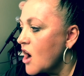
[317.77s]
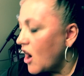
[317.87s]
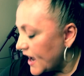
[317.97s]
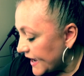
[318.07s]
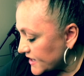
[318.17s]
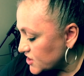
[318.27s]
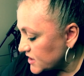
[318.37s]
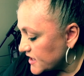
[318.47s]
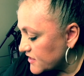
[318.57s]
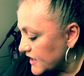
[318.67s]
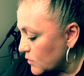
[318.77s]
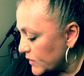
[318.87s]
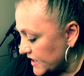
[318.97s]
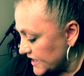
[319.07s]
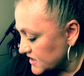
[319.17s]
I actually think
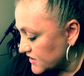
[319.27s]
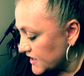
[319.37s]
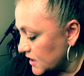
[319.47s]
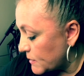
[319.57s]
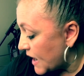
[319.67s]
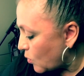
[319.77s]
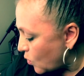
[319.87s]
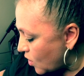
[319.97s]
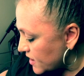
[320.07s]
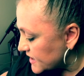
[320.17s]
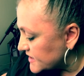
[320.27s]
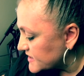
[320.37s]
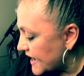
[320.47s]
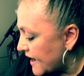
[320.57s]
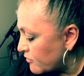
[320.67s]
we need to think about what is
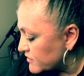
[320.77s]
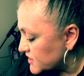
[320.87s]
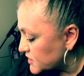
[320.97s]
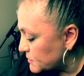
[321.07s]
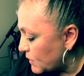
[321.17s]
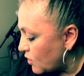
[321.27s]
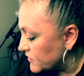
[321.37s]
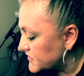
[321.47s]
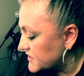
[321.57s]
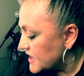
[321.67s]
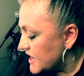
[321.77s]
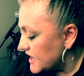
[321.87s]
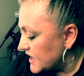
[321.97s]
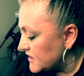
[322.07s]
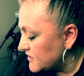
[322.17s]
our response
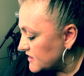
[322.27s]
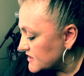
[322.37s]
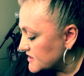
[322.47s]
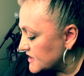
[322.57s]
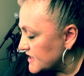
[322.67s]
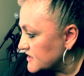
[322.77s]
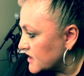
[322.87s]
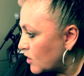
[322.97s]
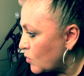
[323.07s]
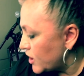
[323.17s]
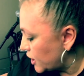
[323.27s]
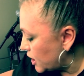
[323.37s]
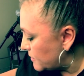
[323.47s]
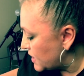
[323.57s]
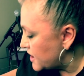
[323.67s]
in this season. I want to go
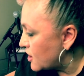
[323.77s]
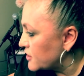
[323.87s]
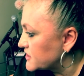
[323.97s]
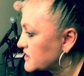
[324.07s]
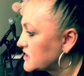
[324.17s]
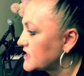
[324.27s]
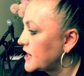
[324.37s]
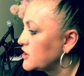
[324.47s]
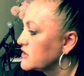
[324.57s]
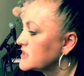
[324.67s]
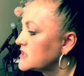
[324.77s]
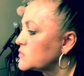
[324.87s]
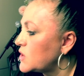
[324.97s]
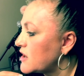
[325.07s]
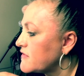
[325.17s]
to my notes to tell you this is
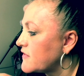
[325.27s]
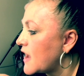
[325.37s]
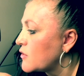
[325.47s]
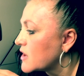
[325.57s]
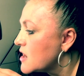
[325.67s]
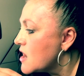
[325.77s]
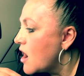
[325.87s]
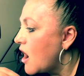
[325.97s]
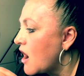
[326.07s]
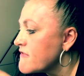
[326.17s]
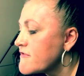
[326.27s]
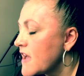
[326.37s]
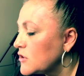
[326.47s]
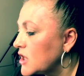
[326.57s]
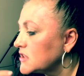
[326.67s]
what I felt. I
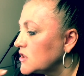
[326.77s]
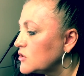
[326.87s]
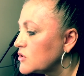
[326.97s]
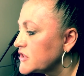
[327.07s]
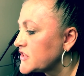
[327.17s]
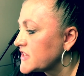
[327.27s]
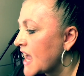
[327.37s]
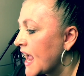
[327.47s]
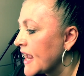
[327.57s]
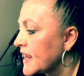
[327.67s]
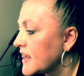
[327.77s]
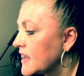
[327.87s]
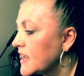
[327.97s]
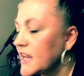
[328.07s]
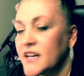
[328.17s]
felt like the Lord say
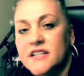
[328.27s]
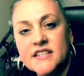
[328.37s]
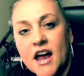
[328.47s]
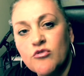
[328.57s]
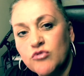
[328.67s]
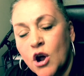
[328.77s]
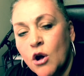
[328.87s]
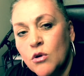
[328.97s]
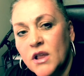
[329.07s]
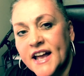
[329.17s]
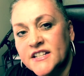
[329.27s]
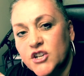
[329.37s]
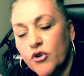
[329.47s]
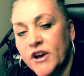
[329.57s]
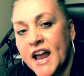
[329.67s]
it is our role as
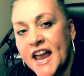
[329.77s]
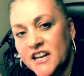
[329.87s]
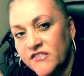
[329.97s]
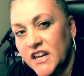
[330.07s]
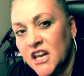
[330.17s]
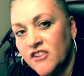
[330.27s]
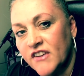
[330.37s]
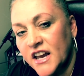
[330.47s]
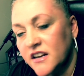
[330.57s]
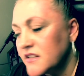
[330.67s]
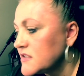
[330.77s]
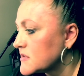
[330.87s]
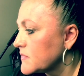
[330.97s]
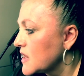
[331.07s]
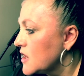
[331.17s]
creative innovators
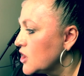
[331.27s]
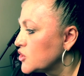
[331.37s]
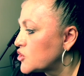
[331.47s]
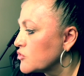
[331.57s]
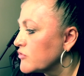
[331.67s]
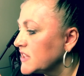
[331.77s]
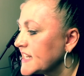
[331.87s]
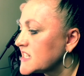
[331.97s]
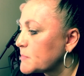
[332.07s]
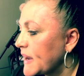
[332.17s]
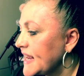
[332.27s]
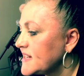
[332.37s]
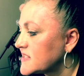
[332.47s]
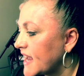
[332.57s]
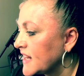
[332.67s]
to release
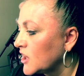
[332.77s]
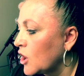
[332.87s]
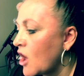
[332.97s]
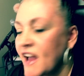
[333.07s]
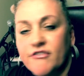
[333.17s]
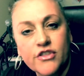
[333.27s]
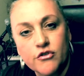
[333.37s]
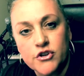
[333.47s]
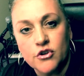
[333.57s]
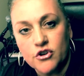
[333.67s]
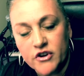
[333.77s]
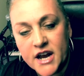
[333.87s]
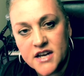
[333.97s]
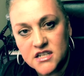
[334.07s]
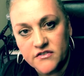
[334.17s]
peace and life through your
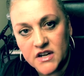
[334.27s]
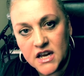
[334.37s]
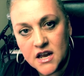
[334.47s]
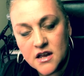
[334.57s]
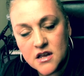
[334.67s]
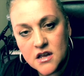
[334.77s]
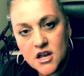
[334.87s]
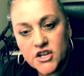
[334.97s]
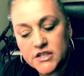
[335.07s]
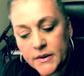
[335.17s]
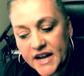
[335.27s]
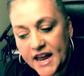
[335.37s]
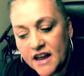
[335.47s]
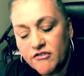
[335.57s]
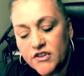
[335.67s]
creativity. So in
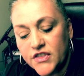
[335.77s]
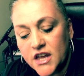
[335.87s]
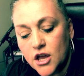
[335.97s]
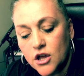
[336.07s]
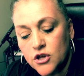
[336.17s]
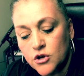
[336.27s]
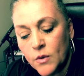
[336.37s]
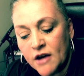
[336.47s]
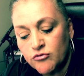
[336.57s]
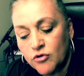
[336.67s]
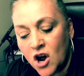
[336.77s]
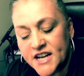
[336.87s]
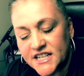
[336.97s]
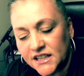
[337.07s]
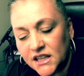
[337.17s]
everything you are
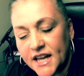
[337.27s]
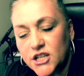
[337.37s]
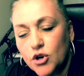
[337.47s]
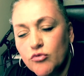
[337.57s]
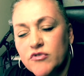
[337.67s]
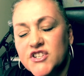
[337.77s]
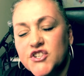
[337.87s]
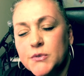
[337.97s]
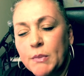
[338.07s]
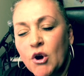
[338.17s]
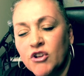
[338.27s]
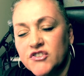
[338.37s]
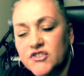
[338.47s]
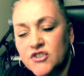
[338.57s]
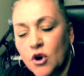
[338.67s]
writing, let your
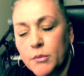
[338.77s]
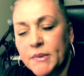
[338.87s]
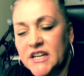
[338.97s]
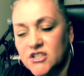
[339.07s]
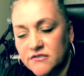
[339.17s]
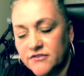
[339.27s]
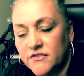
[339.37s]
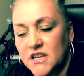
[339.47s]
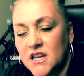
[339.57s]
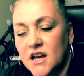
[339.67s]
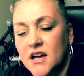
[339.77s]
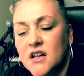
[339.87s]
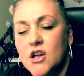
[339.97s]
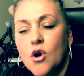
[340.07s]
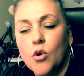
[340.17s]
response not be to fear
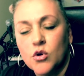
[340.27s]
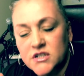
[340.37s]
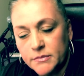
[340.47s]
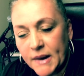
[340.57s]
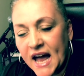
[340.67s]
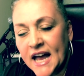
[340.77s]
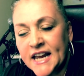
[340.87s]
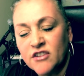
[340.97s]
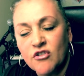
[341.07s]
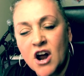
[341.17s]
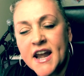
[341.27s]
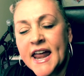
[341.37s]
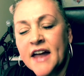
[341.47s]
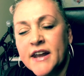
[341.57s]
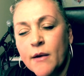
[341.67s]
or to pain right
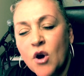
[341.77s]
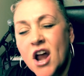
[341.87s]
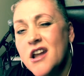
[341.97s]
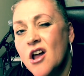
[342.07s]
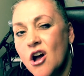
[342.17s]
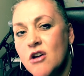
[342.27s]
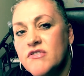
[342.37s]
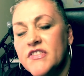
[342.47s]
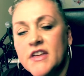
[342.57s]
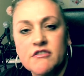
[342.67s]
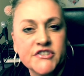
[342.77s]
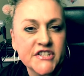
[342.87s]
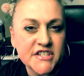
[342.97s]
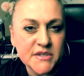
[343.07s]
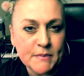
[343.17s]
now. Now, I know that there is a
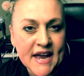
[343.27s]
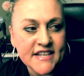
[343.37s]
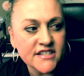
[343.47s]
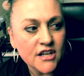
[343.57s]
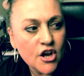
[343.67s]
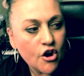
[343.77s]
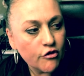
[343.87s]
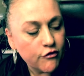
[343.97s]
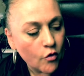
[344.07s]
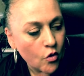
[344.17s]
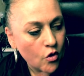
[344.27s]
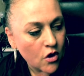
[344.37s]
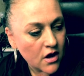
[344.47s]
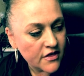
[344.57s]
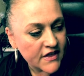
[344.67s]
space
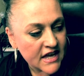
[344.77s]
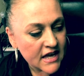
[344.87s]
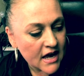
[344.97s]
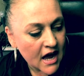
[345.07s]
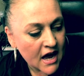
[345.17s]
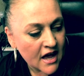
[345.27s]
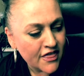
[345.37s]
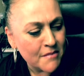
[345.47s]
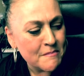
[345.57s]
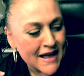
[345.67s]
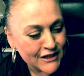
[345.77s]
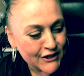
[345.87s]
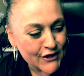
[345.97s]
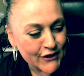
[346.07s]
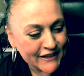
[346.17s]
for the
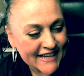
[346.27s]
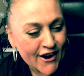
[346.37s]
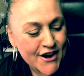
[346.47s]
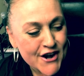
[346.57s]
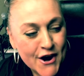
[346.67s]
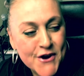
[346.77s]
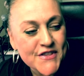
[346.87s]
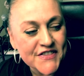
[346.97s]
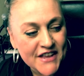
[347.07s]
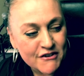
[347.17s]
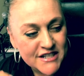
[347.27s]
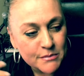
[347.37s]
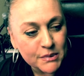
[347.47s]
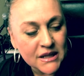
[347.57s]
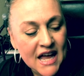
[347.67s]
melancholy. I know that there is a
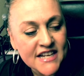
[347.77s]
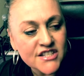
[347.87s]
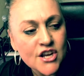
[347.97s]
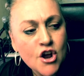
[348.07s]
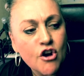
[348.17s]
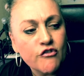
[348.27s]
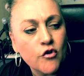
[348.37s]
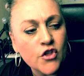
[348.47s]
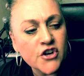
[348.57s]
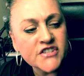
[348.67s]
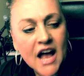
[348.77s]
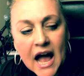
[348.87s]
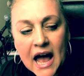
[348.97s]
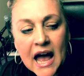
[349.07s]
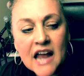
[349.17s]
place for those
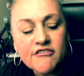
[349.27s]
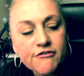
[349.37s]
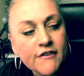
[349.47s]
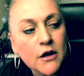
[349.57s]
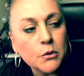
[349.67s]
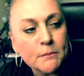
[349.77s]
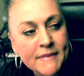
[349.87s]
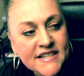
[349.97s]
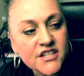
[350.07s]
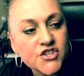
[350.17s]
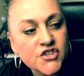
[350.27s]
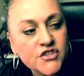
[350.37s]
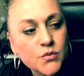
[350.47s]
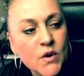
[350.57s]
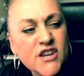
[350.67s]
heartfelt
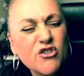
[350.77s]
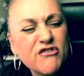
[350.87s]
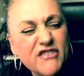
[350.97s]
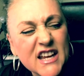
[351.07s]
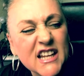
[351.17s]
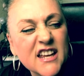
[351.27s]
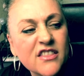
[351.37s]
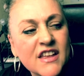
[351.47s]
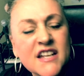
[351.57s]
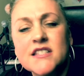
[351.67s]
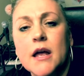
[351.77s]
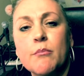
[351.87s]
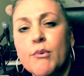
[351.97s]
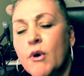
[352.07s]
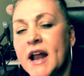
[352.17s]
messages where you're feeling things
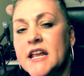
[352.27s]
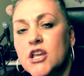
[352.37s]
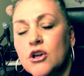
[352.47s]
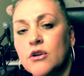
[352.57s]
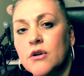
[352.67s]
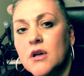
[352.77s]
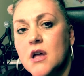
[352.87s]
that break you.